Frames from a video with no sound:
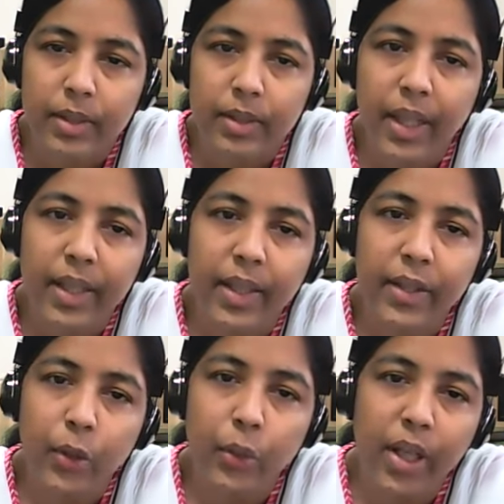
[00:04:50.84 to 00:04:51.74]
Then the
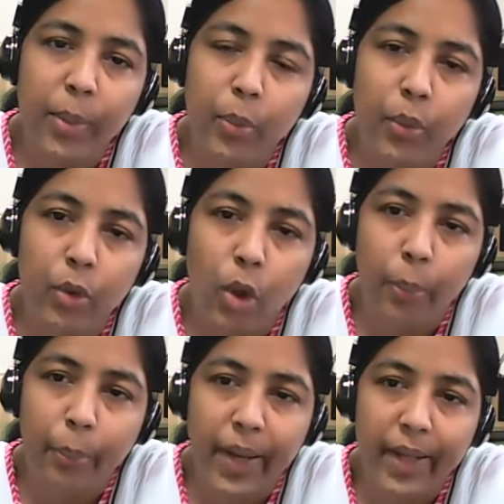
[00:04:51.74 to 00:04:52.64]
nuclear pore
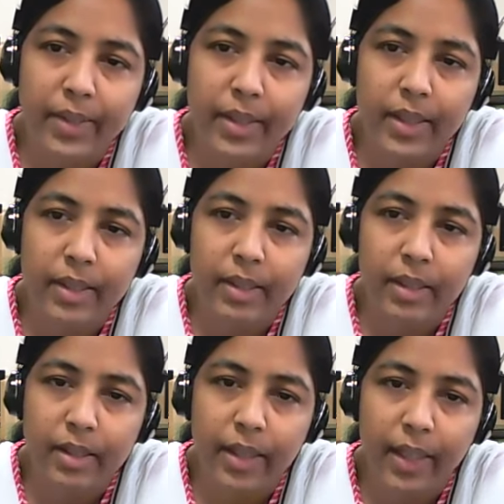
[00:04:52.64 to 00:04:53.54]
complex is
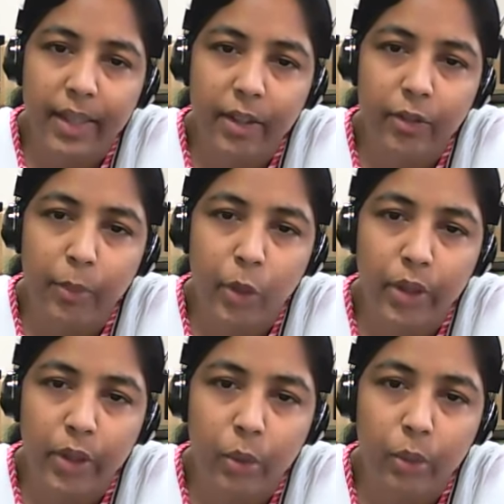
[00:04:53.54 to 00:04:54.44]
a selective
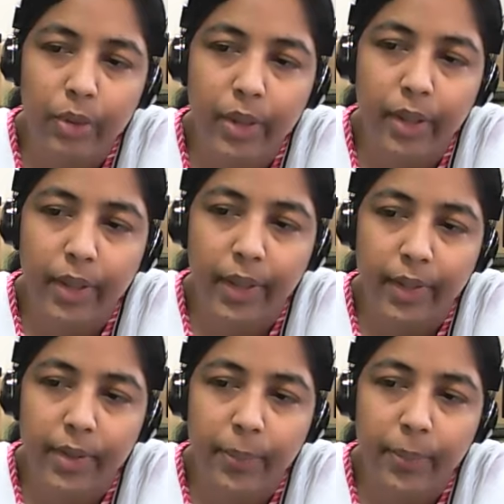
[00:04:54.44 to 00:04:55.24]
molecular gate.